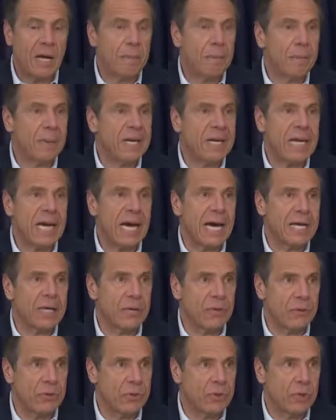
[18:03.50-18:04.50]
but not
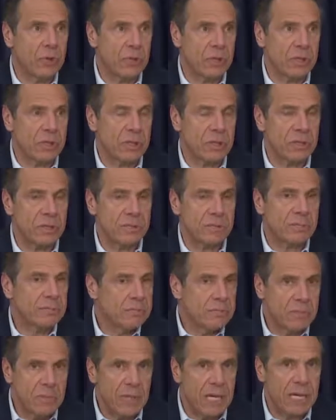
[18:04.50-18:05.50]
New York.
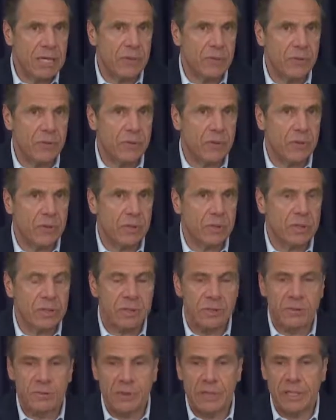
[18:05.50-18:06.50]
Not New York.
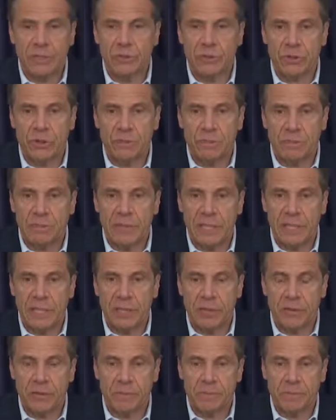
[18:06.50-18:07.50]
It shouldn't be
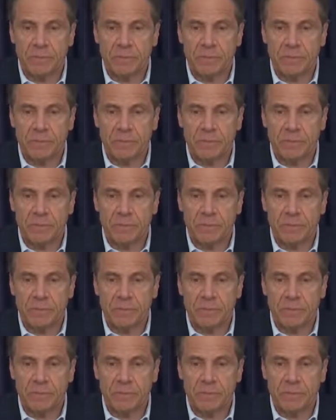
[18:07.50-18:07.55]
here.